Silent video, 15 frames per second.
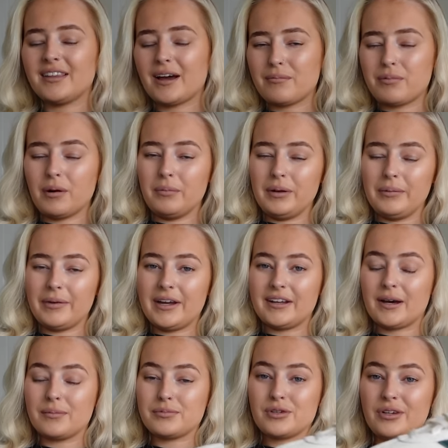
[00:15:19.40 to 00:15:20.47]
That probably made
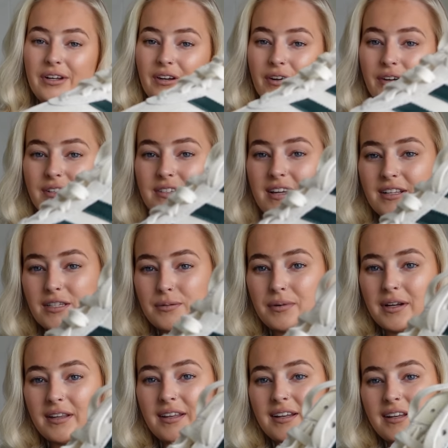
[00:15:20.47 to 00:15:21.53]
absolutely no sense, but
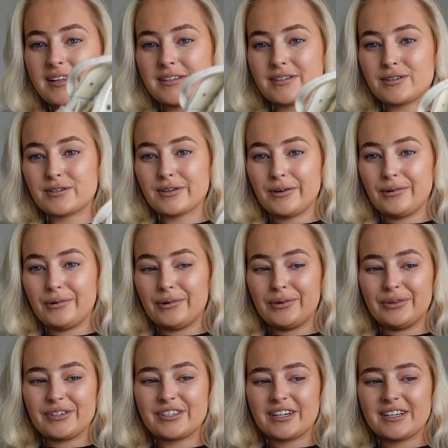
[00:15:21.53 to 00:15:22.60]
I think these are so
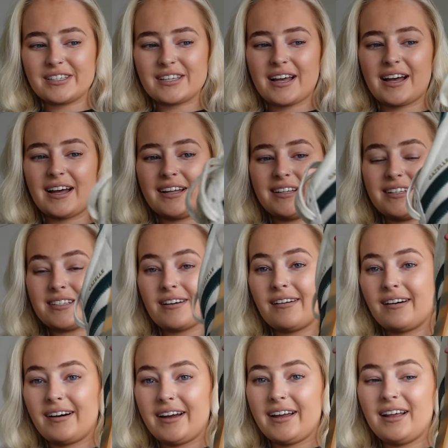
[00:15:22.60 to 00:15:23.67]
gorgeous and
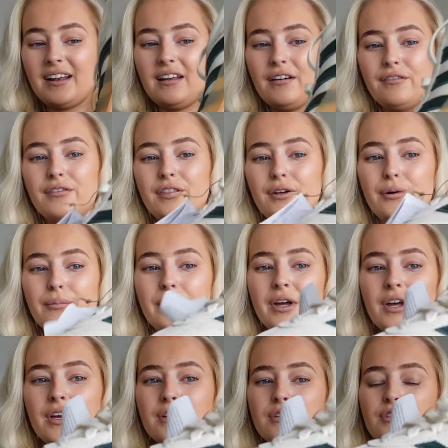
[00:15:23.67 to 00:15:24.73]
I love them
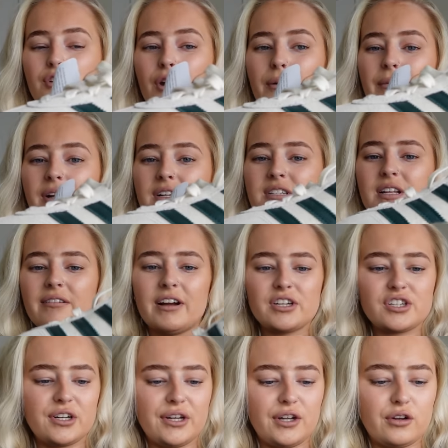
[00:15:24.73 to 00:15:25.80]
so much. They're
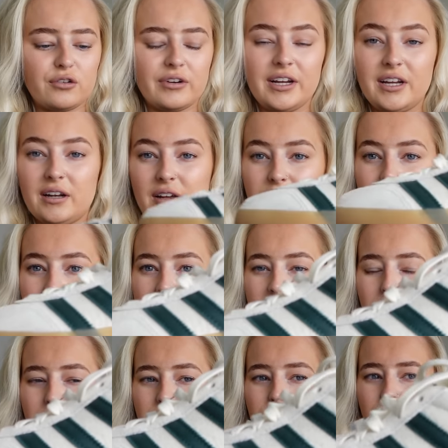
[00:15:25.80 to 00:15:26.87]
actually green, if the
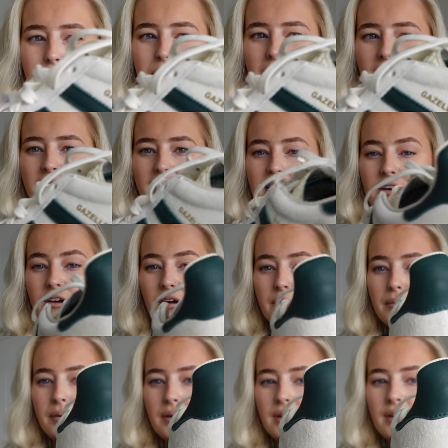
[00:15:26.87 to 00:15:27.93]
camera's not picking it
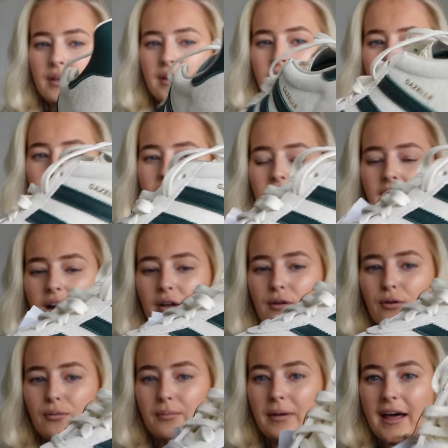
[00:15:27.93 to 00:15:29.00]
up,
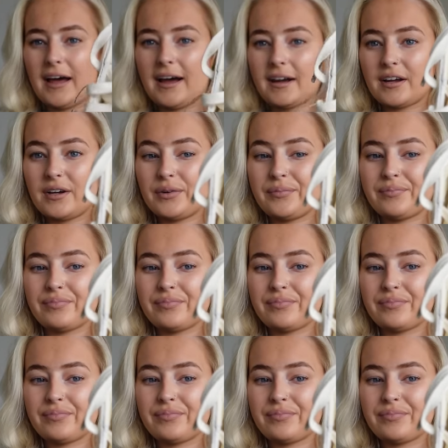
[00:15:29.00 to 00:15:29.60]
not black.